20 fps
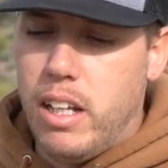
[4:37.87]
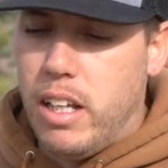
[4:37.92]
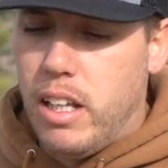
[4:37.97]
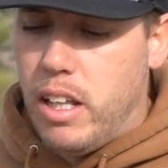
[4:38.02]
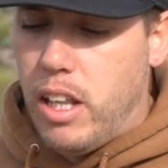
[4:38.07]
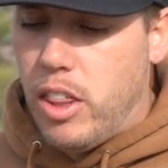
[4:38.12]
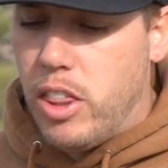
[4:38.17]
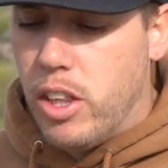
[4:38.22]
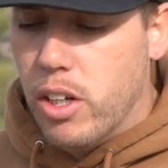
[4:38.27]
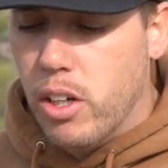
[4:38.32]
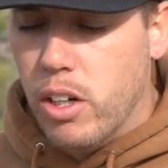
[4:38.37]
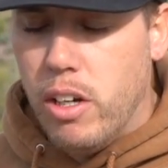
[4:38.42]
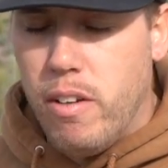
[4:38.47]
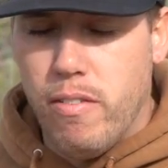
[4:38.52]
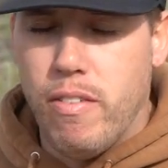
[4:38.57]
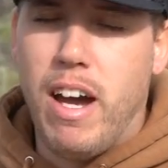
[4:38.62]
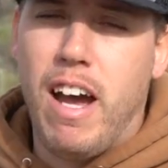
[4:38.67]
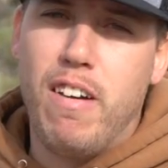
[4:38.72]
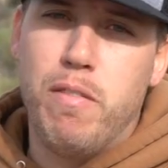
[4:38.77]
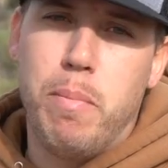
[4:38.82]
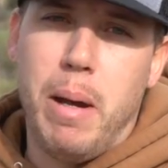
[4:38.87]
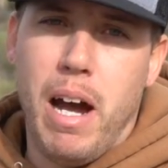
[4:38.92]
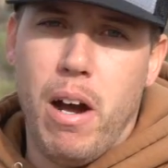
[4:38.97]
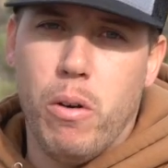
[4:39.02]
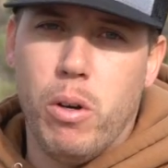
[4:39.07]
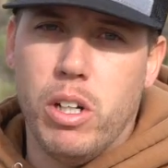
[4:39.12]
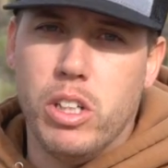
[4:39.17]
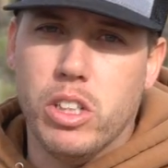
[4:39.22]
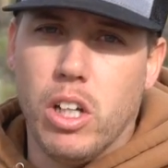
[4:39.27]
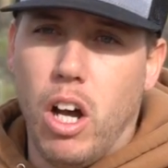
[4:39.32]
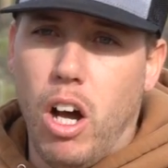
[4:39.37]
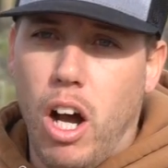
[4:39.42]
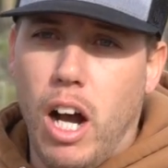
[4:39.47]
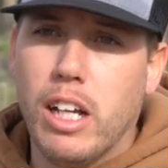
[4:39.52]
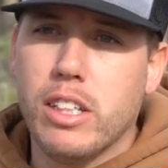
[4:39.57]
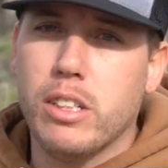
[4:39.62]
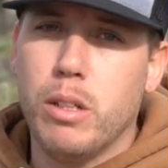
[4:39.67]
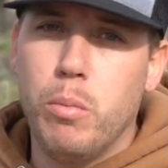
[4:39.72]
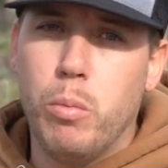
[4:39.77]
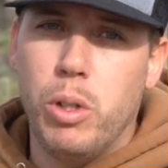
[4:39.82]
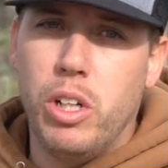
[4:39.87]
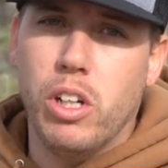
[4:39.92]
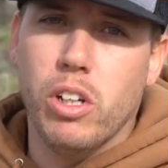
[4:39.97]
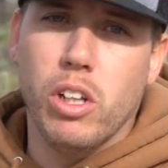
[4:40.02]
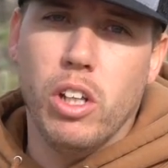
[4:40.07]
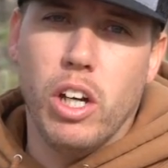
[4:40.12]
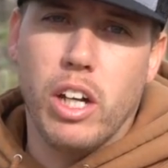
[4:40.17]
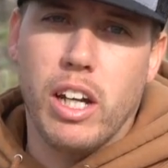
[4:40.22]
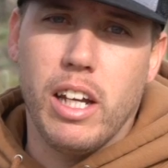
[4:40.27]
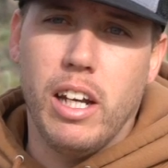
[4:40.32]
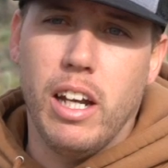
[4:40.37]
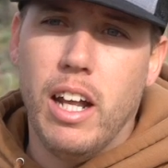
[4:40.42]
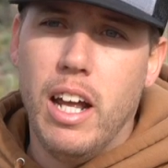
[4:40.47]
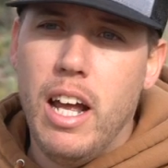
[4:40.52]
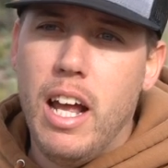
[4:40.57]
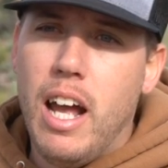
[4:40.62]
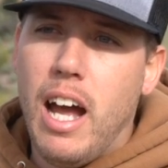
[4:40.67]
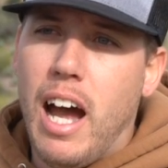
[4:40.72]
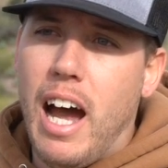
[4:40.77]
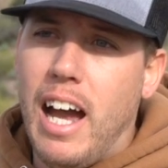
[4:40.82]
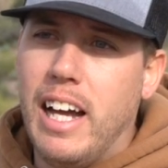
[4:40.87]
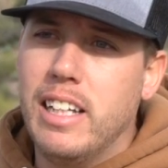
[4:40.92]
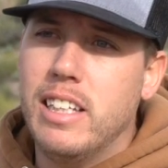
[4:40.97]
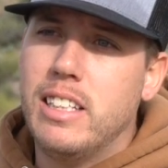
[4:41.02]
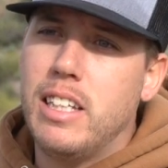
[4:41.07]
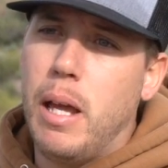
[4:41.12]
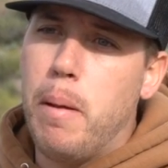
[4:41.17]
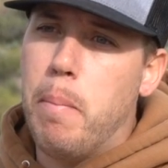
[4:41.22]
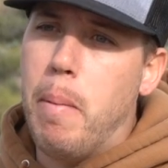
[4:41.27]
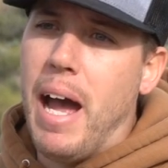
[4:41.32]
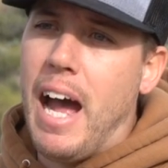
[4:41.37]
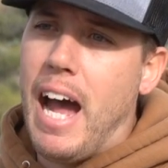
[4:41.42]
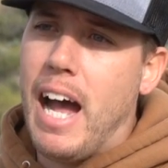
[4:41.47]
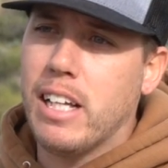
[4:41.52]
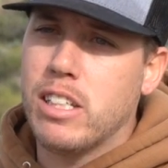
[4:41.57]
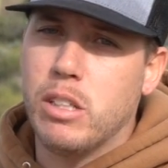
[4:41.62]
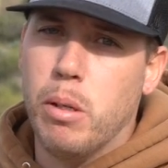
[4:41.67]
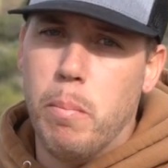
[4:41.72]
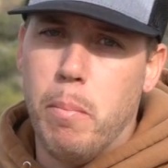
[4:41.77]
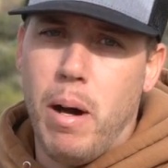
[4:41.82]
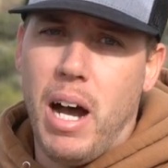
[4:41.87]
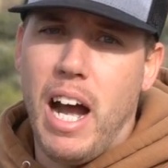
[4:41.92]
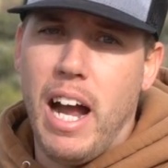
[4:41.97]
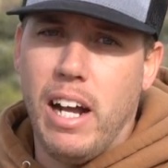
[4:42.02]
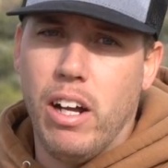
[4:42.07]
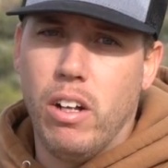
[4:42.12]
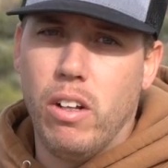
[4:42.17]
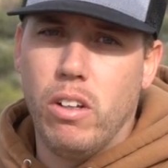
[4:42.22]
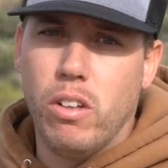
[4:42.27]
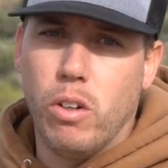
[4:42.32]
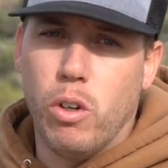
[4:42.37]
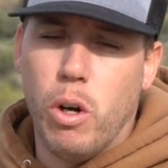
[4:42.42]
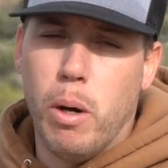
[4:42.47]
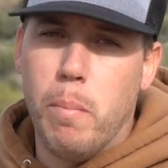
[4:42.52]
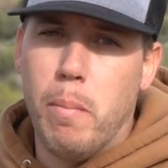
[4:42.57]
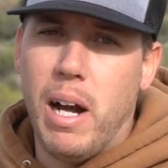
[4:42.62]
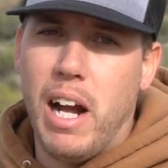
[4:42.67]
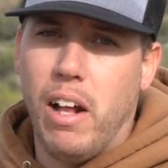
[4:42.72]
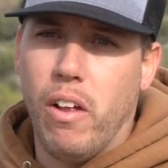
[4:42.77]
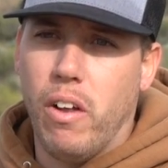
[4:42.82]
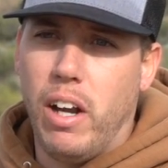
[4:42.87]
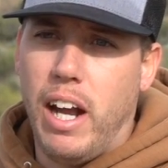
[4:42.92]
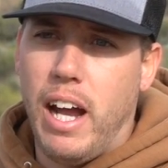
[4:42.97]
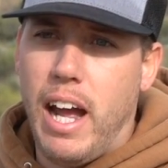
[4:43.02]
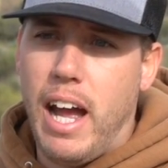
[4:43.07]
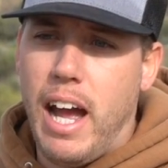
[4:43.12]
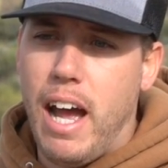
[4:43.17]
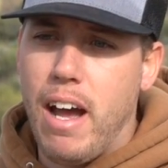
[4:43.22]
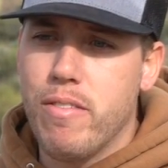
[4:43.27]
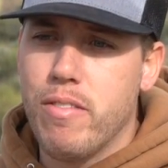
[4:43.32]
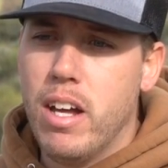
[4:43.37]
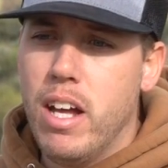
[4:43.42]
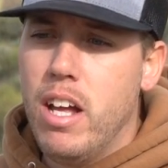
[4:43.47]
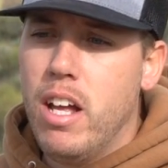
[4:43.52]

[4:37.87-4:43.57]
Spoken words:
the 35 power is awesome when you're looking, I'd say, past a mile or a mile and a half.